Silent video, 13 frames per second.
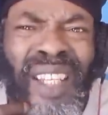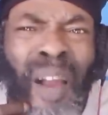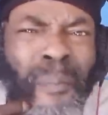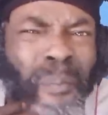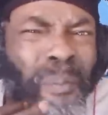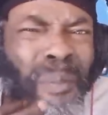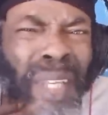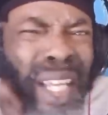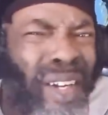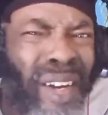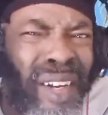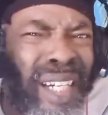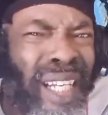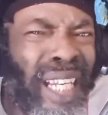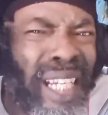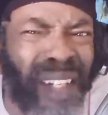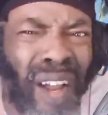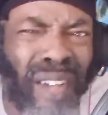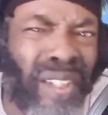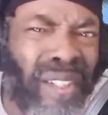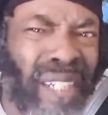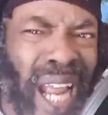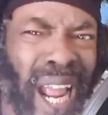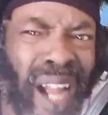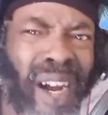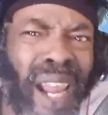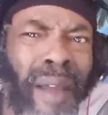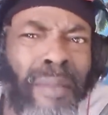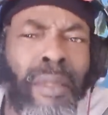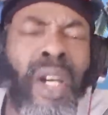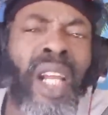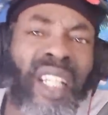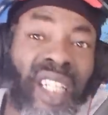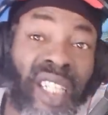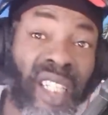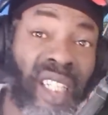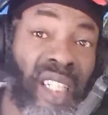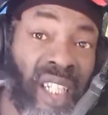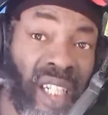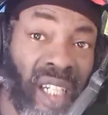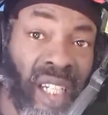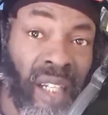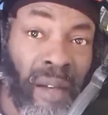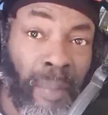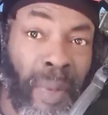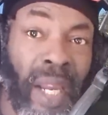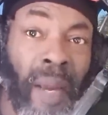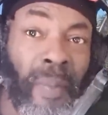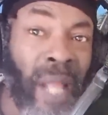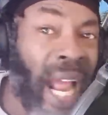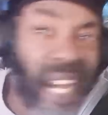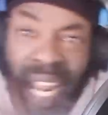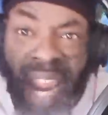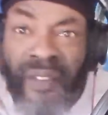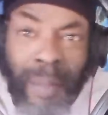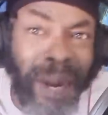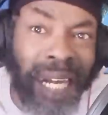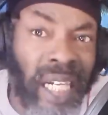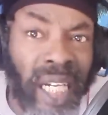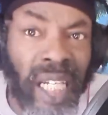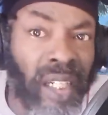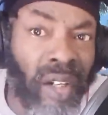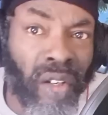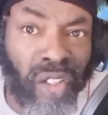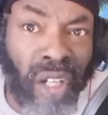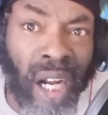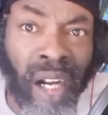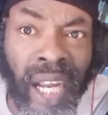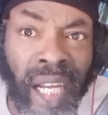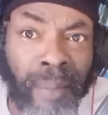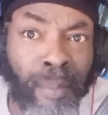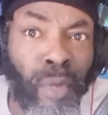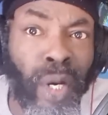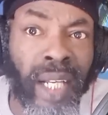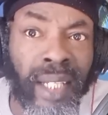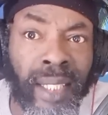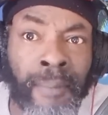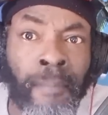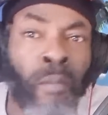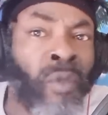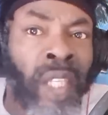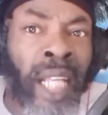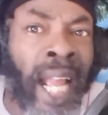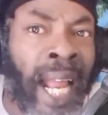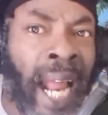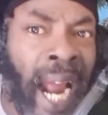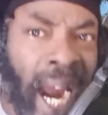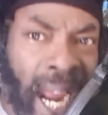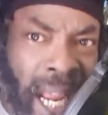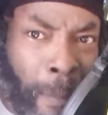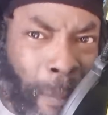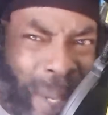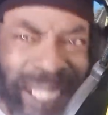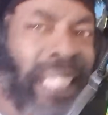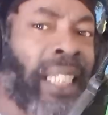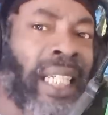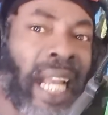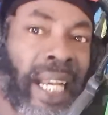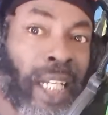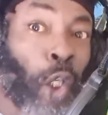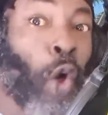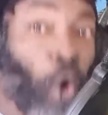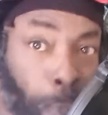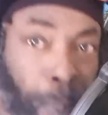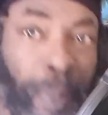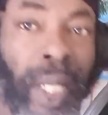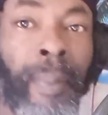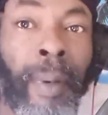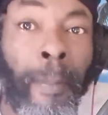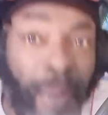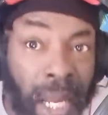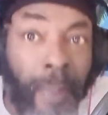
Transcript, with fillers: So, you know, the industry now going to embrace people. And everybody in the industry going to embrace. Particularly good people.